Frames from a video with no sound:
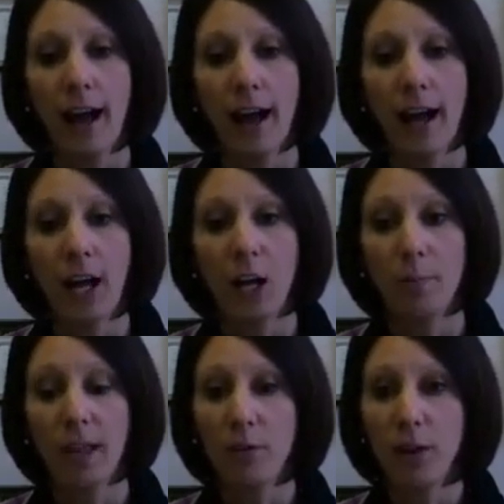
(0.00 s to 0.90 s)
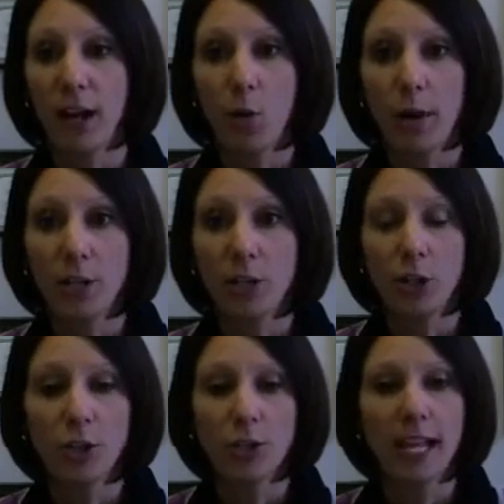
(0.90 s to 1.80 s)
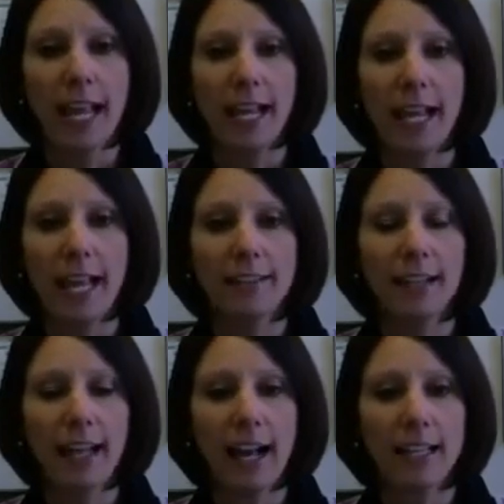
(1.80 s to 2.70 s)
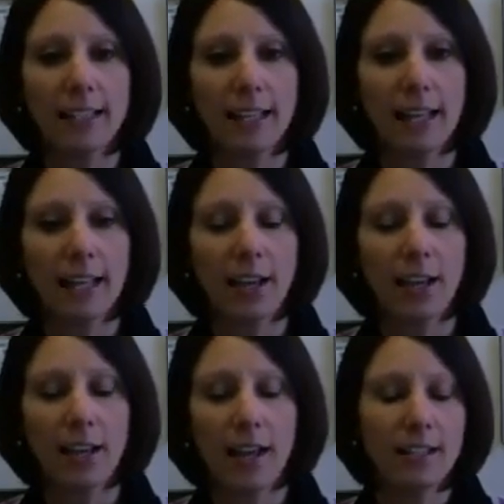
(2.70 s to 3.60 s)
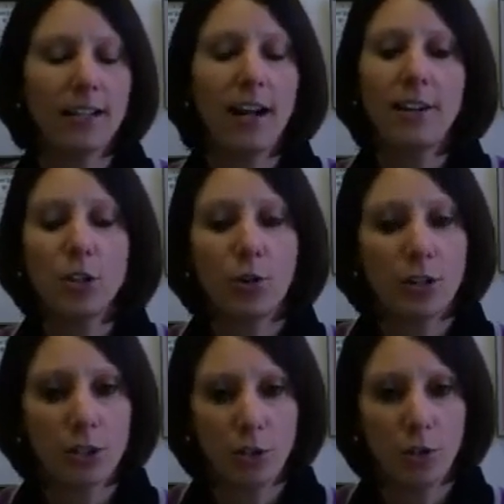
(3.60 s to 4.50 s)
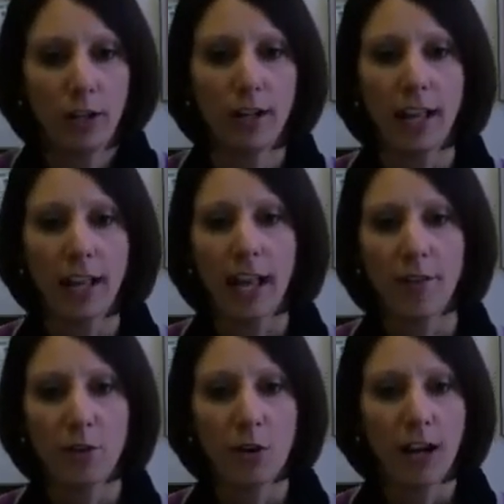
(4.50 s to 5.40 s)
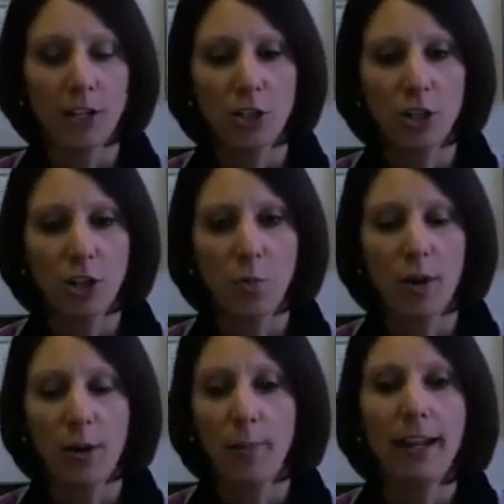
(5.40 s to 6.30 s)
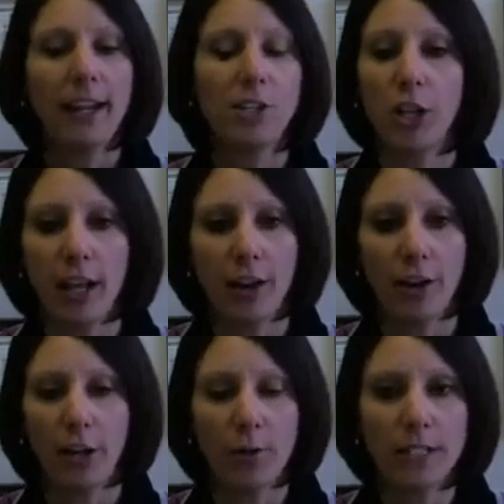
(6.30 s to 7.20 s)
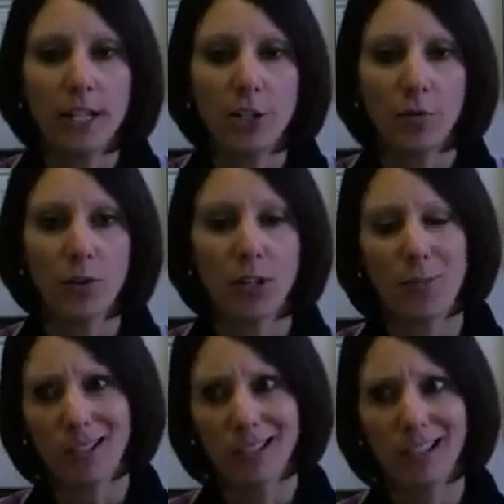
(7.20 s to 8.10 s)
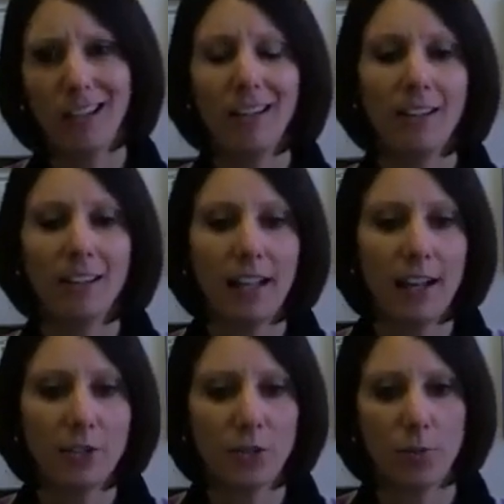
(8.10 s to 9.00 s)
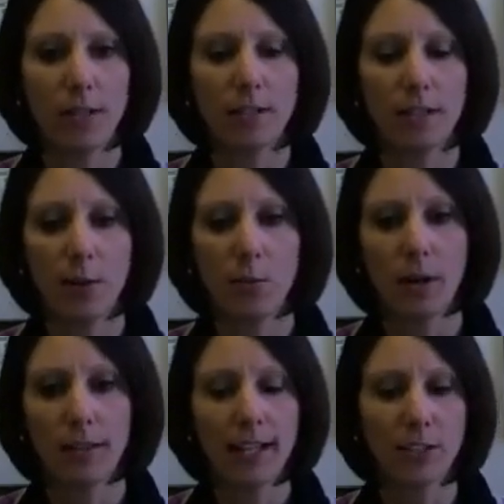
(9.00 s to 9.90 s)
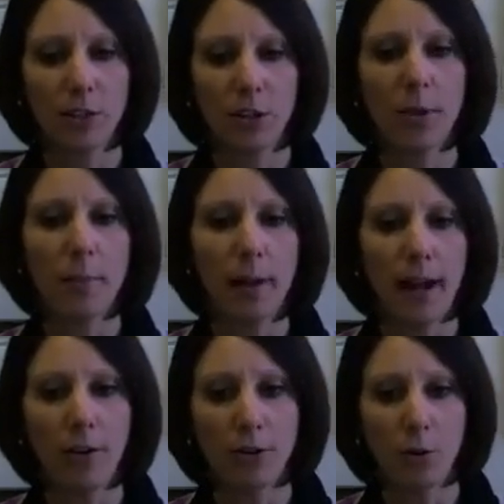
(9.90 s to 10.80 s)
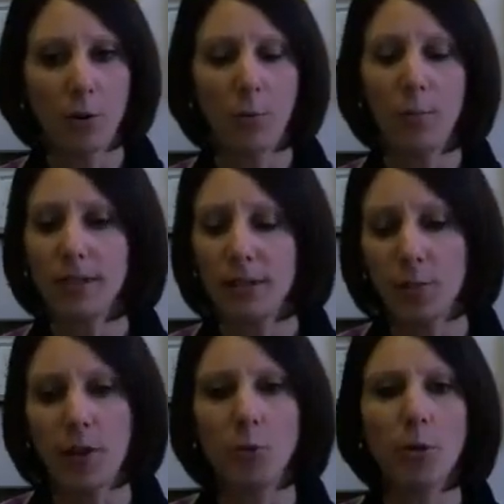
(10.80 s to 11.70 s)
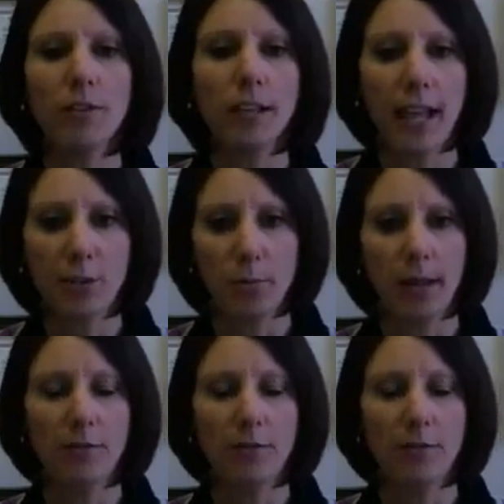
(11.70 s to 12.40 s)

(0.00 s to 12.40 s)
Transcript: Um, if you're not quite sure, take a class a, a, as a non-degree student. If you're not sure you want to be an educator, you know, a teacher, for example, sit in, in a classroom and see what that's going to be about, or a business major, whatever the case may be.